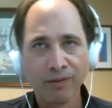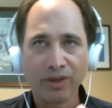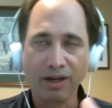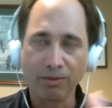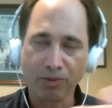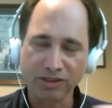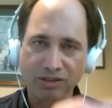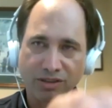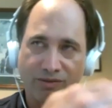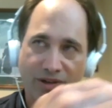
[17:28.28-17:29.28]
uh,
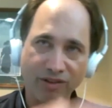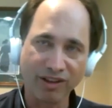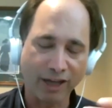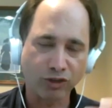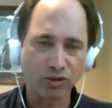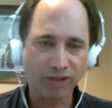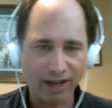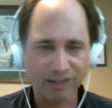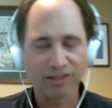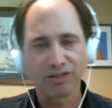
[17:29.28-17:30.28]
process of, of
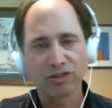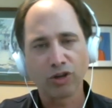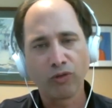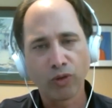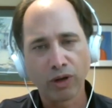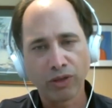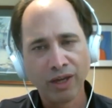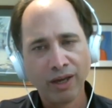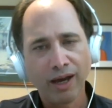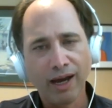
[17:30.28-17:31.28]
electrotaxis and so forth.
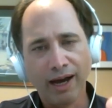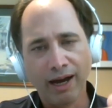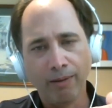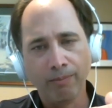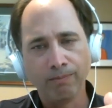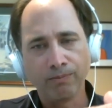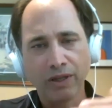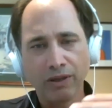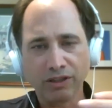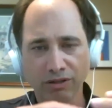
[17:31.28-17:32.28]
Um,
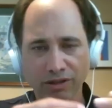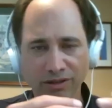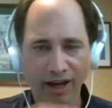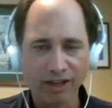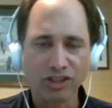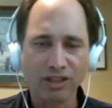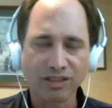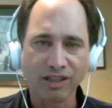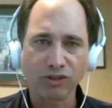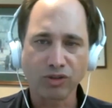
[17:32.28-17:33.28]
these are
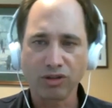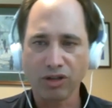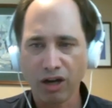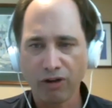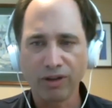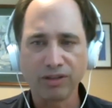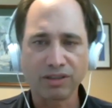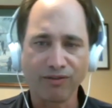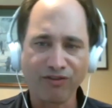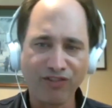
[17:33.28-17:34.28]
endogenous electrical
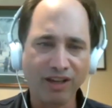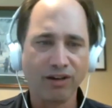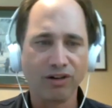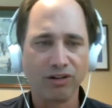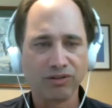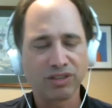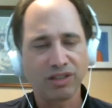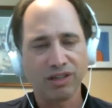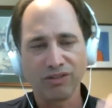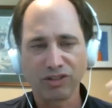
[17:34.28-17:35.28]
currents and fields.
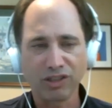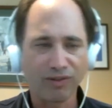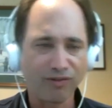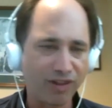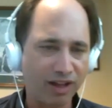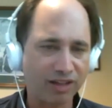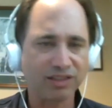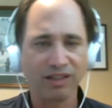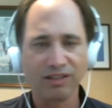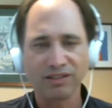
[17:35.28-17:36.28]
Uh, there's different
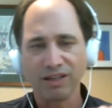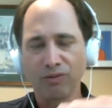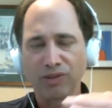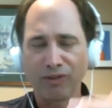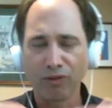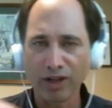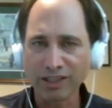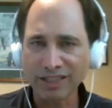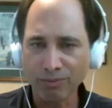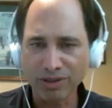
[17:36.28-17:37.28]
fluxes, uh, different
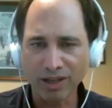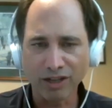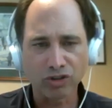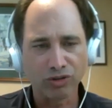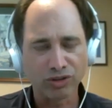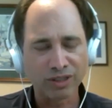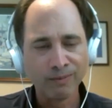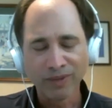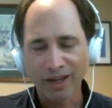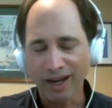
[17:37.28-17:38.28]
resting potentials.
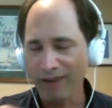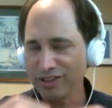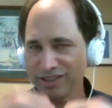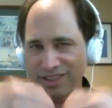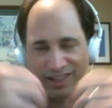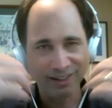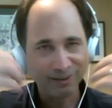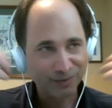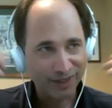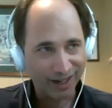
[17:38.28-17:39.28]
Uh, obviously,
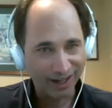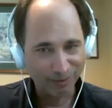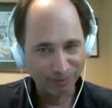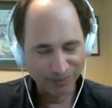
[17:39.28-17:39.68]
uh,